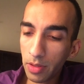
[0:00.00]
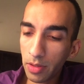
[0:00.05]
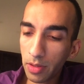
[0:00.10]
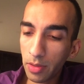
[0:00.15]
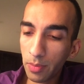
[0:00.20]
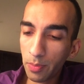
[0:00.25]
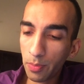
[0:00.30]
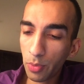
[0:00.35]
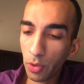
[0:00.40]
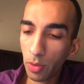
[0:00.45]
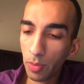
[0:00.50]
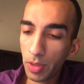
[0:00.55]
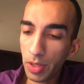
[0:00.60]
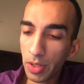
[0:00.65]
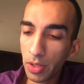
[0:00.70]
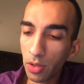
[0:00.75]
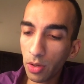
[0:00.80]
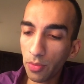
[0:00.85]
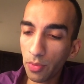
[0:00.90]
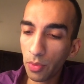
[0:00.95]

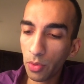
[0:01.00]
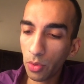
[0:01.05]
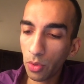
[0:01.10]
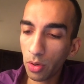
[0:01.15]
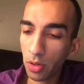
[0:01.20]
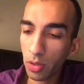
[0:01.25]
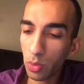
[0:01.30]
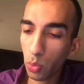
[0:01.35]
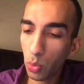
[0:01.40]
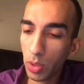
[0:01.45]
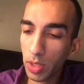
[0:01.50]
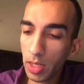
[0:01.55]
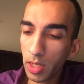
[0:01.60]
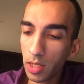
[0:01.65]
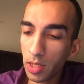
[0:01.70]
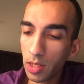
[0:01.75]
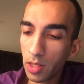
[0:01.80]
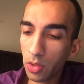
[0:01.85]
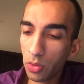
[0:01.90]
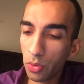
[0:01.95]
Probability of not
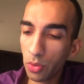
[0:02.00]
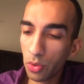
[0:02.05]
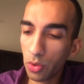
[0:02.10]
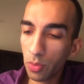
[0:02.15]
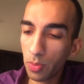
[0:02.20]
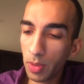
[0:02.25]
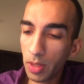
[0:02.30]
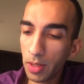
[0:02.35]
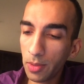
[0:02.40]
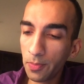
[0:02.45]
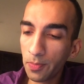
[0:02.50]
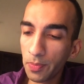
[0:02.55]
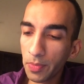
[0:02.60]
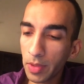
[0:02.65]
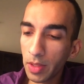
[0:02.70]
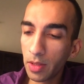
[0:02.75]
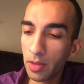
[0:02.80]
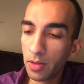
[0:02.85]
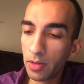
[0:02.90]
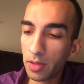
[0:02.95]
winning is going to be
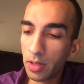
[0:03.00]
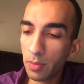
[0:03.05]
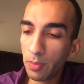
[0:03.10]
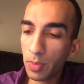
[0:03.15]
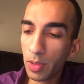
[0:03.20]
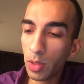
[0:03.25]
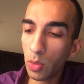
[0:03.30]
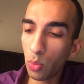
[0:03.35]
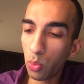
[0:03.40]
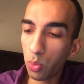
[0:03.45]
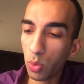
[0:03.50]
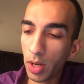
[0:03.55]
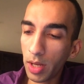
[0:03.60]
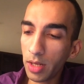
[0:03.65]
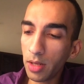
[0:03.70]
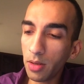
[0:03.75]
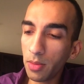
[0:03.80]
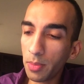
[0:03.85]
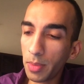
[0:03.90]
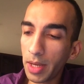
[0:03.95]
simply
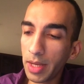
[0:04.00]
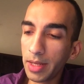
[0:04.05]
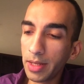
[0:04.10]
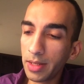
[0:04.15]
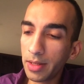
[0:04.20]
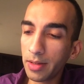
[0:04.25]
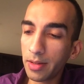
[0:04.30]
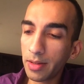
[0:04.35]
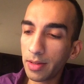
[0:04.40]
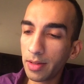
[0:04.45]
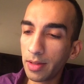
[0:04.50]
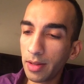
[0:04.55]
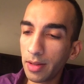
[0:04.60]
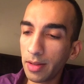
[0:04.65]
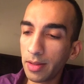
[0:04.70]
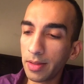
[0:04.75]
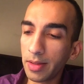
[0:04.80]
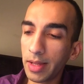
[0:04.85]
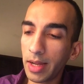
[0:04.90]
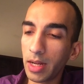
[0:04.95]
1 minus
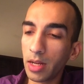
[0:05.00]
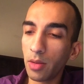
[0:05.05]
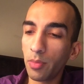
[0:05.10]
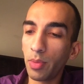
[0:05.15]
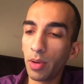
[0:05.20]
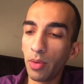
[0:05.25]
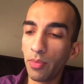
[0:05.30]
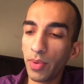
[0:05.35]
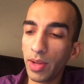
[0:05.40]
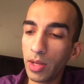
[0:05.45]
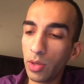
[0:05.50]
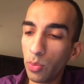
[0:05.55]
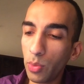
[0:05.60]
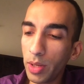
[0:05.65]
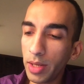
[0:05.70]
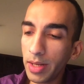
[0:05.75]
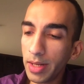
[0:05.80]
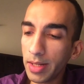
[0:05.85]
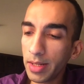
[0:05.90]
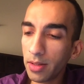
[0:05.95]
that above value. Where
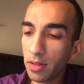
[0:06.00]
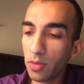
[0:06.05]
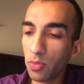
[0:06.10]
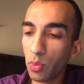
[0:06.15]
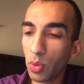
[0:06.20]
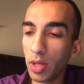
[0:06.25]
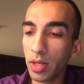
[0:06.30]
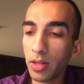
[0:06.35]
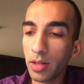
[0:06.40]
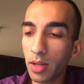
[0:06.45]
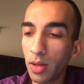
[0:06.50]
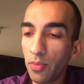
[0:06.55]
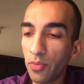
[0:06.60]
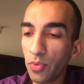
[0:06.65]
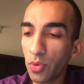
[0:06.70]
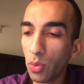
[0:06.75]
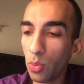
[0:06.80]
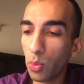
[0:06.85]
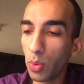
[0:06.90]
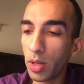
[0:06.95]
did this 1 come
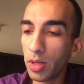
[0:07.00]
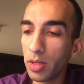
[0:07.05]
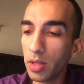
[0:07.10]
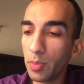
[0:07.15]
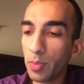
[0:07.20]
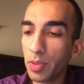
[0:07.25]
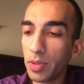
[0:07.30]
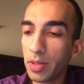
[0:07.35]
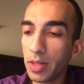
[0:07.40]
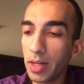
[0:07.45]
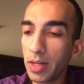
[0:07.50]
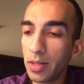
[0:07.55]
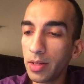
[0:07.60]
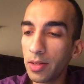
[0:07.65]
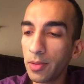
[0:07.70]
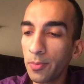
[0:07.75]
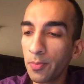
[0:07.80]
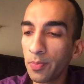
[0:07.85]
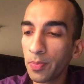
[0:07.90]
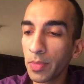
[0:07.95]
from? 1 represents
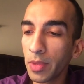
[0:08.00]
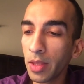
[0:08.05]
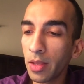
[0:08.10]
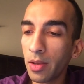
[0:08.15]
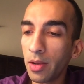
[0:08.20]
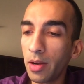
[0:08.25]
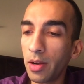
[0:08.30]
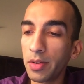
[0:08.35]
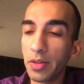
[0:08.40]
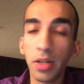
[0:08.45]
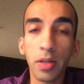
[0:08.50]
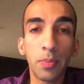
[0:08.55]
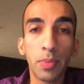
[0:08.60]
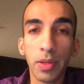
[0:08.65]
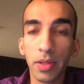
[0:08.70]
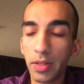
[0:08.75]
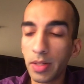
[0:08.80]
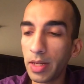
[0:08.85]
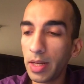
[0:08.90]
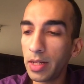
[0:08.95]

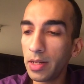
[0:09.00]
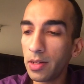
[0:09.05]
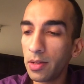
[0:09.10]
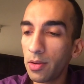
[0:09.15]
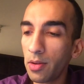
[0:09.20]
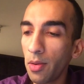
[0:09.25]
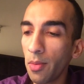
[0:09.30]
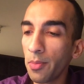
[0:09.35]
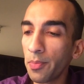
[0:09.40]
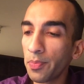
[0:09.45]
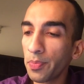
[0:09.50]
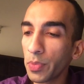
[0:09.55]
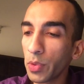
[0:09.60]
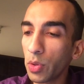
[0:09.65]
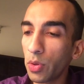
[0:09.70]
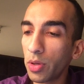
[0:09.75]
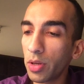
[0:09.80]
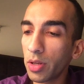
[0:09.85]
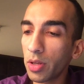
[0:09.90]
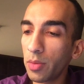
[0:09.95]
100%
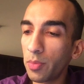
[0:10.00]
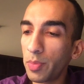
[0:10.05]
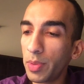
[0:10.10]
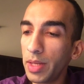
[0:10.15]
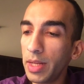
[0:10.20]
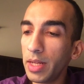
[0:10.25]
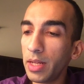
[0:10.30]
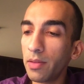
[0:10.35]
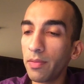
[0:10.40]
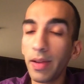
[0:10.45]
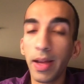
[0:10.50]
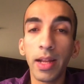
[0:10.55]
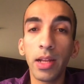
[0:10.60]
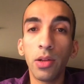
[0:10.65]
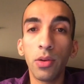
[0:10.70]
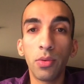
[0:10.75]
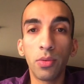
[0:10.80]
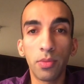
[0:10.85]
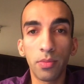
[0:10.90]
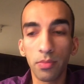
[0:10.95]
or a complete
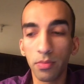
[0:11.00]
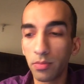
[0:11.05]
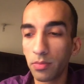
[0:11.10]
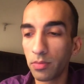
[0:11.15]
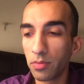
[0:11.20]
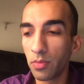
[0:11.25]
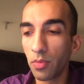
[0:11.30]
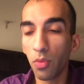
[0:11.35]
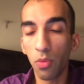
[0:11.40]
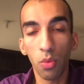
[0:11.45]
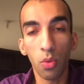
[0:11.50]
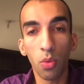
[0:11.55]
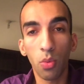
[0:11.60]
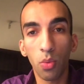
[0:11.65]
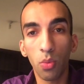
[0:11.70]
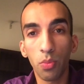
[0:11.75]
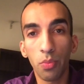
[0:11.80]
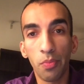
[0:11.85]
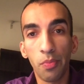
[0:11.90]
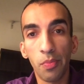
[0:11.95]
value,
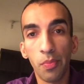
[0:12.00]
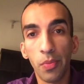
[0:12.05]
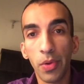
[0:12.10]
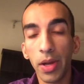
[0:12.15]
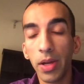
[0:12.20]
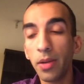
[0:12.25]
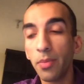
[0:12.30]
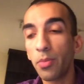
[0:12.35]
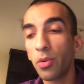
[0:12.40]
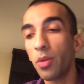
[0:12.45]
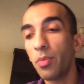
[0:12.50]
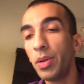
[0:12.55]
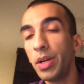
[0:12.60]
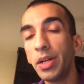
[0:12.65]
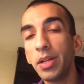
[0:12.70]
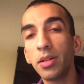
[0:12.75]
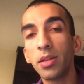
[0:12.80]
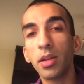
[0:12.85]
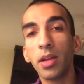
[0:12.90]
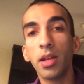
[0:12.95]
right?
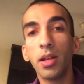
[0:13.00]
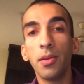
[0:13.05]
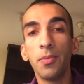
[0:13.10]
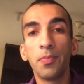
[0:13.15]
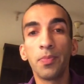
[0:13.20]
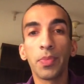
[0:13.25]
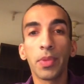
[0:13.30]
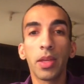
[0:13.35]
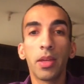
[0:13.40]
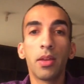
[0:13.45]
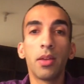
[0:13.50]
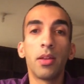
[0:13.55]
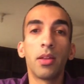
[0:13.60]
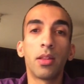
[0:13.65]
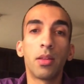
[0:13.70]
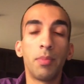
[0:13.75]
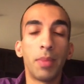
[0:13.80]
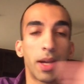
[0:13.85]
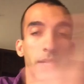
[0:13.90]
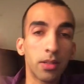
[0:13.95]
Probability scale, the
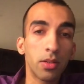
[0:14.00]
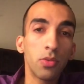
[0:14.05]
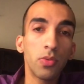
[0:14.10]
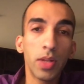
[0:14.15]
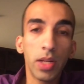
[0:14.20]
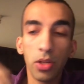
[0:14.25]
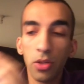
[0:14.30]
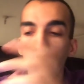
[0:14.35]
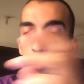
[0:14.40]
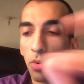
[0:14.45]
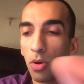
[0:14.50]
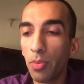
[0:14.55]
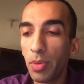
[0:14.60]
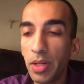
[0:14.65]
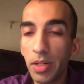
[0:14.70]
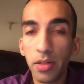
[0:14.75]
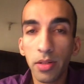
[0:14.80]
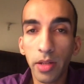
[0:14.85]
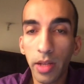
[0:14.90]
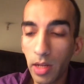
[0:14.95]
maximum value in a
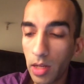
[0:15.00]
probability scale is